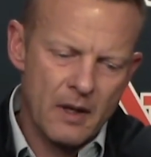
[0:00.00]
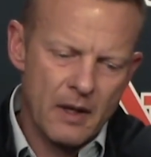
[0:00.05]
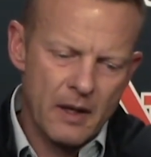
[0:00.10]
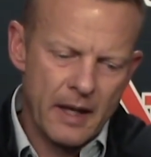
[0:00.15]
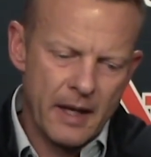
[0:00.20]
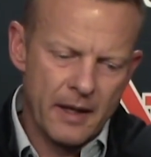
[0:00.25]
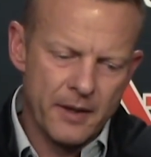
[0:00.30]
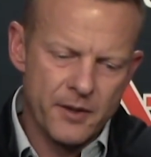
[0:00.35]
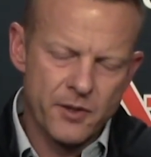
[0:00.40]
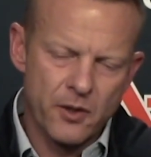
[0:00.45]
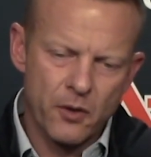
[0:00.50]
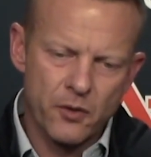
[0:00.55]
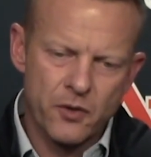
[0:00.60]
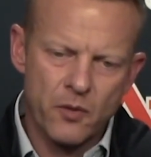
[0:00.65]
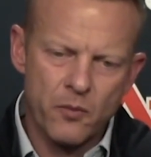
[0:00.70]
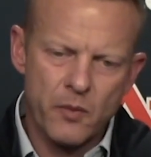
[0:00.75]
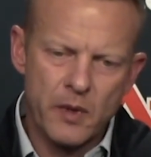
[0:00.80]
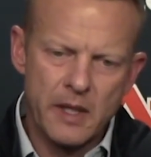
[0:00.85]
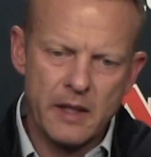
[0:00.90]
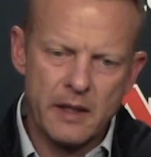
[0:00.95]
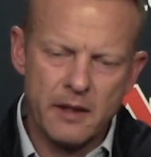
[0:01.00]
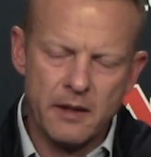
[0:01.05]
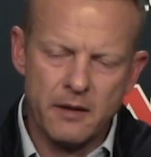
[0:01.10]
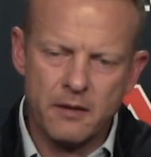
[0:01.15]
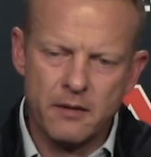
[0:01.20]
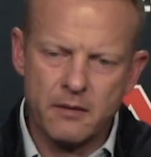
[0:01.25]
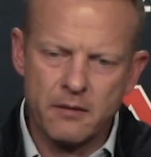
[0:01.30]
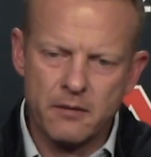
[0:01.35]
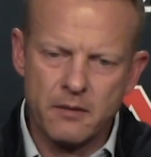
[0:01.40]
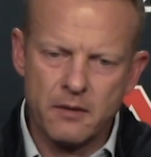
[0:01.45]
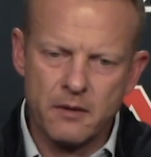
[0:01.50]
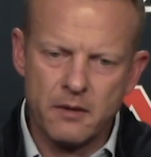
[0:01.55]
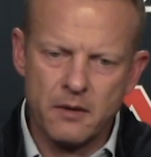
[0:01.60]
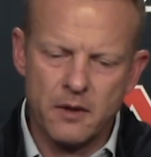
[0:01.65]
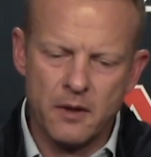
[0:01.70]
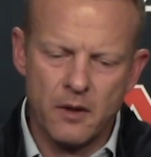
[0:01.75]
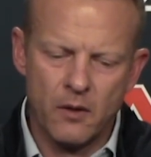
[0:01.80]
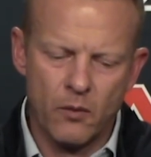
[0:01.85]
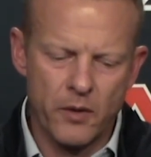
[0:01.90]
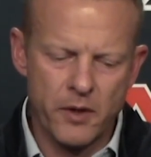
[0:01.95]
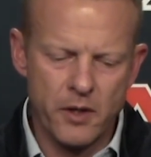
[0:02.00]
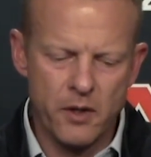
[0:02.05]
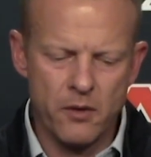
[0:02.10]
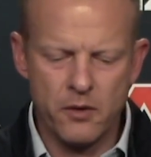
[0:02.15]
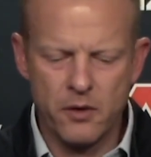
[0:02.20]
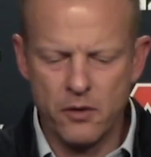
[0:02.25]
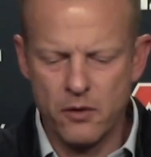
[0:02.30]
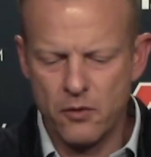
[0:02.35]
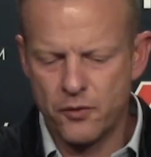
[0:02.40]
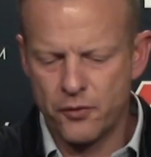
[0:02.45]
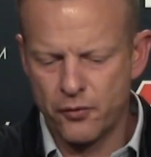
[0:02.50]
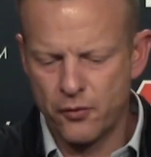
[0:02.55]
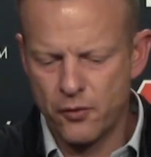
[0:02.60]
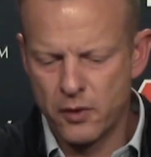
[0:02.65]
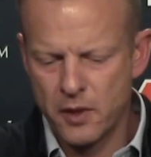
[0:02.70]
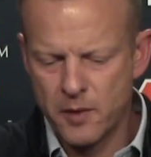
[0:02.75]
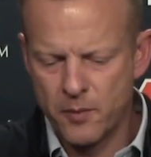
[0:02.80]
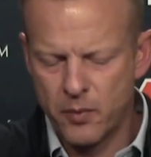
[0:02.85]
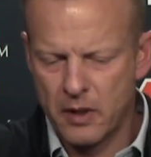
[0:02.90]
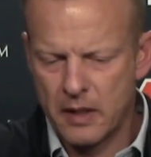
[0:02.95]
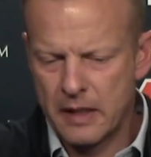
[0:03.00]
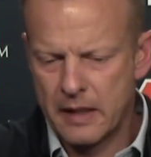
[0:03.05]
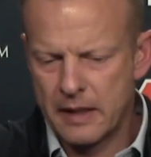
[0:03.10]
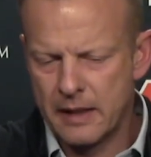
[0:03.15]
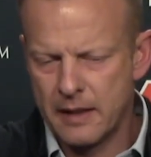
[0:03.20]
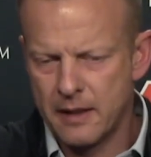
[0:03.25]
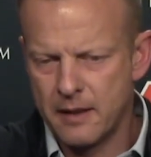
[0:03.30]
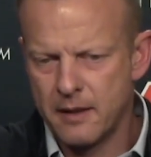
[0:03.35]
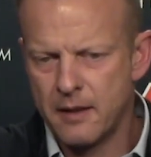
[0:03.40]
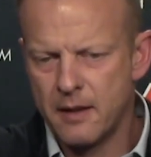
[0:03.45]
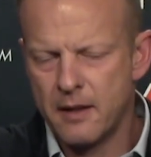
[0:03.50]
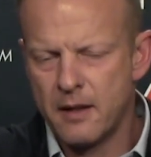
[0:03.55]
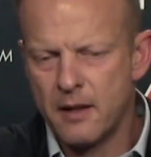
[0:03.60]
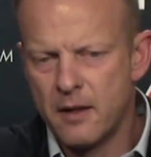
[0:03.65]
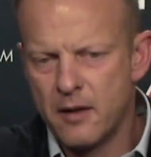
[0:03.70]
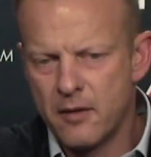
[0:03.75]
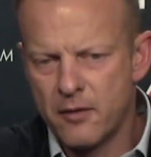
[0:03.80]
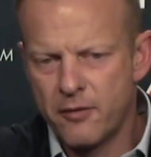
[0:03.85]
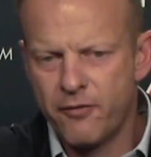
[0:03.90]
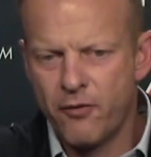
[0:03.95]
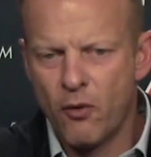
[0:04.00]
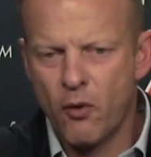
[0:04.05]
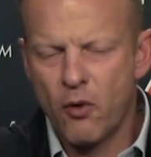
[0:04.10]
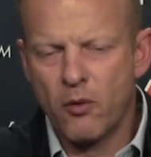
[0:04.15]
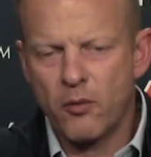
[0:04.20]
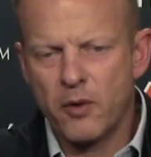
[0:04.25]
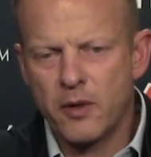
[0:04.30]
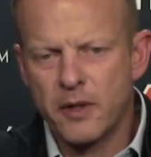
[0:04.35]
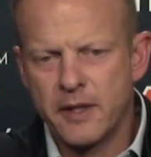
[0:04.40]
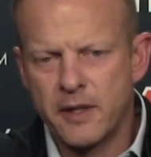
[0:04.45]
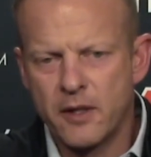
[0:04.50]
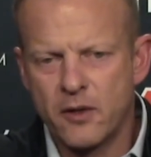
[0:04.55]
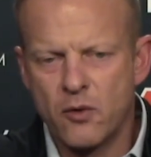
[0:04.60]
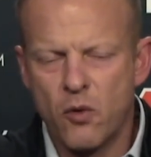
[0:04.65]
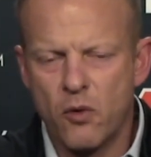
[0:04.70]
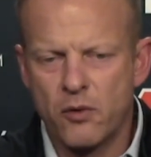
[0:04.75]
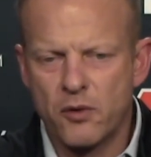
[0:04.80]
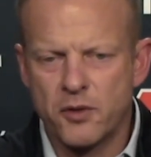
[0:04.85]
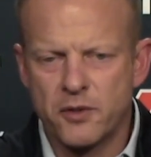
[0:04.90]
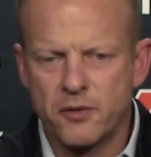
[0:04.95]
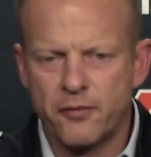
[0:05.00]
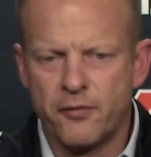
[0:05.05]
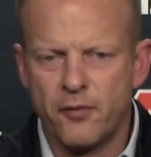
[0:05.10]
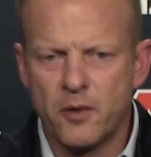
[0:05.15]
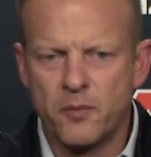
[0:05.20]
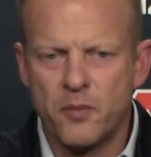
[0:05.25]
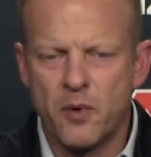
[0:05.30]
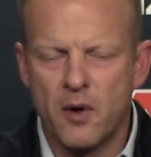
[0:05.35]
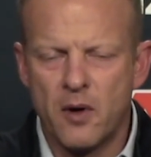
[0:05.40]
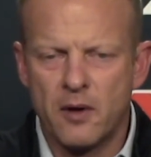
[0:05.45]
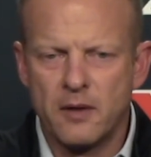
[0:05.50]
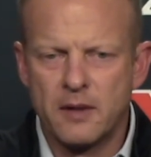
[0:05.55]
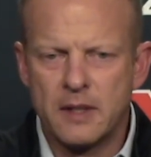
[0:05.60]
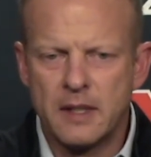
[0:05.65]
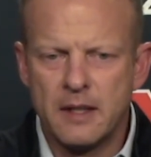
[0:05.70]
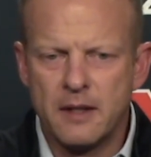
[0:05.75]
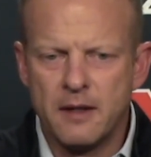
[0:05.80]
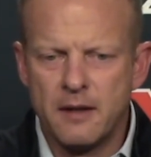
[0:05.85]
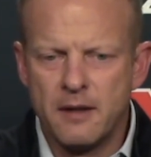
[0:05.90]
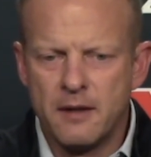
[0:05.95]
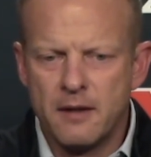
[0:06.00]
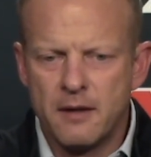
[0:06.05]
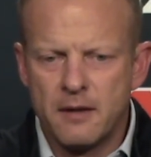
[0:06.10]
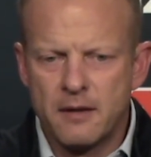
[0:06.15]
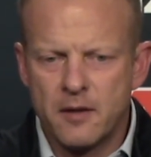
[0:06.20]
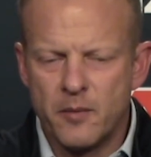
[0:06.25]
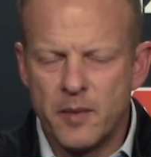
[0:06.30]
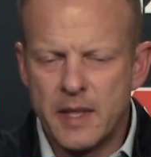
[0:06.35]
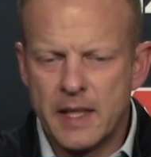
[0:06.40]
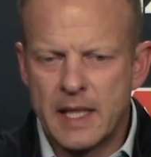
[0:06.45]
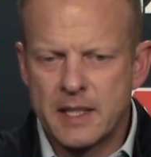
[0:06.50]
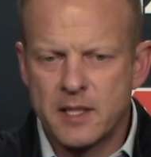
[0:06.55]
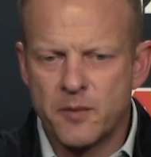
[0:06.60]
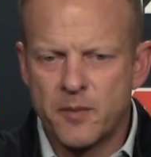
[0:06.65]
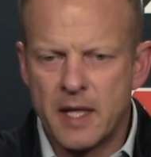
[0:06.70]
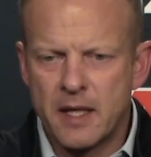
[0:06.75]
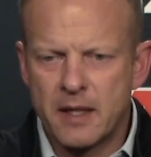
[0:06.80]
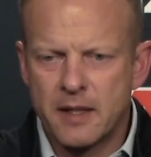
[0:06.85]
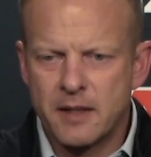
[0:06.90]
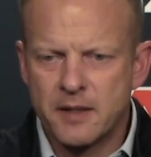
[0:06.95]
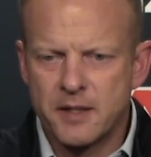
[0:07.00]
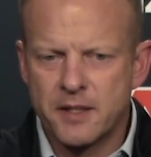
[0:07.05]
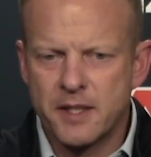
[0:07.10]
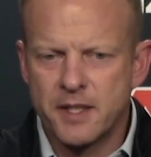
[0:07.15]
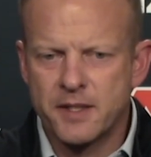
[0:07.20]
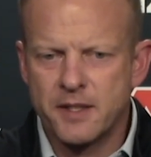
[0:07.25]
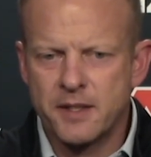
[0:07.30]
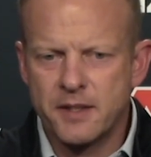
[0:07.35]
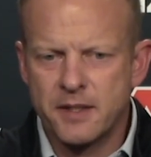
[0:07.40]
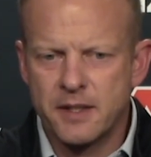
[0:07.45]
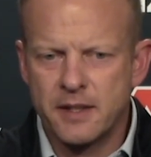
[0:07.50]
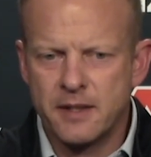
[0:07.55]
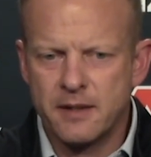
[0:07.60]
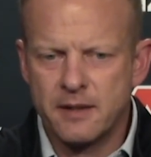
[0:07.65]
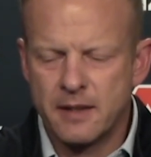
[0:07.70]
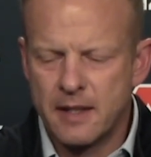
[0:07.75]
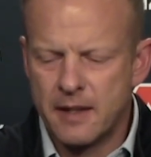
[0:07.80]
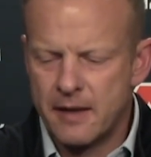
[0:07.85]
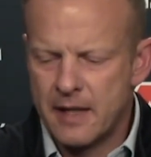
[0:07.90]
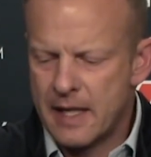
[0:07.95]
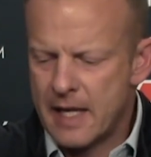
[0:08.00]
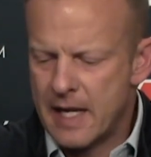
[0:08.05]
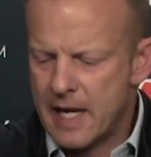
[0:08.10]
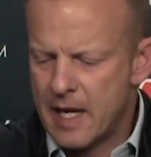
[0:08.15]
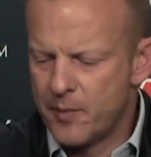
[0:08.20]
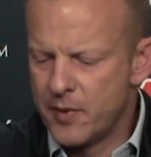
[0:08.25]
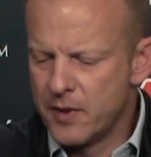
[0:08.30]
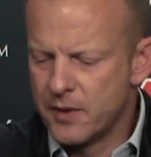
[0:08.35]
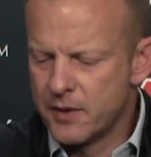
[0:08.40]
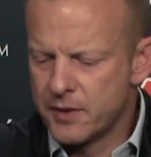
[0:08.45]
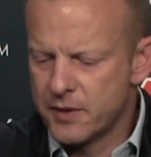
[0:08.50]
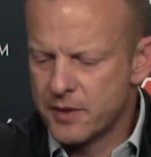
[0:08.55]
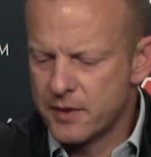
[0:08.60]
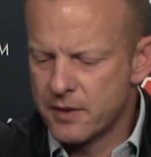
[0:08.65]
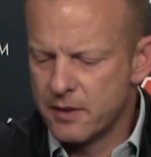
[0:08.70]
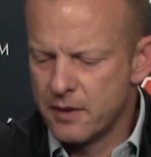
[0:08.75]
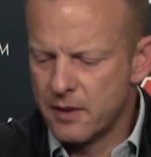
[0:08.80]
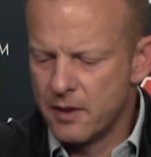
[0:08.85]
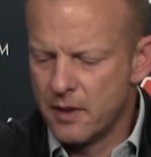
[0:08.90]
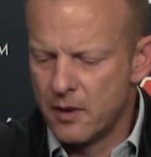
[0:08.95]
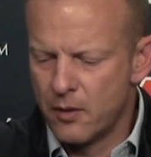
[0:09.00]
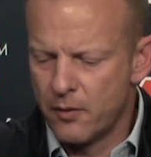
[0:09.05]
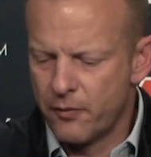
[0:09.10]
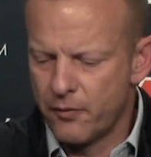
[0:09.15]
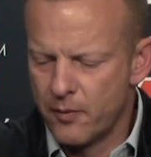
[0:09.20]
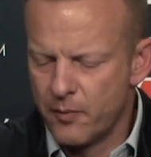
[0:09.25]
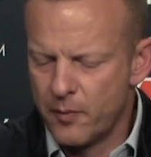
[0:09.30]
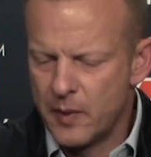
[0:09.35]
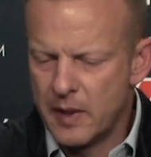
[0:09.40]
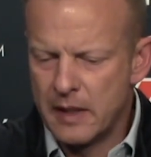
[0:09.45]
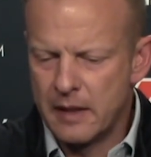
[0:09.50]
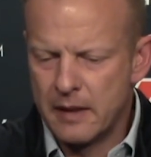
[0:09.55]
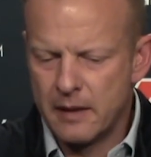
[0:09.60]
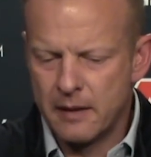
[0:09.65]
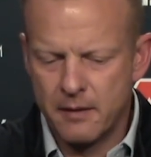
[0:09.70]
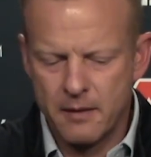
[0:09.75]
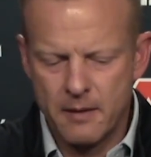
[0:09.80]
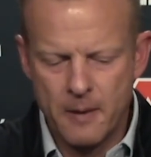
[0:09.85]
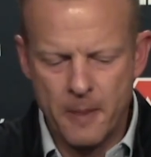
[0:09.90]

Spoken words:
And so to me, you know, when you do truly play four really good quarters of football, to me that's about consistency. And that happens, you know, from being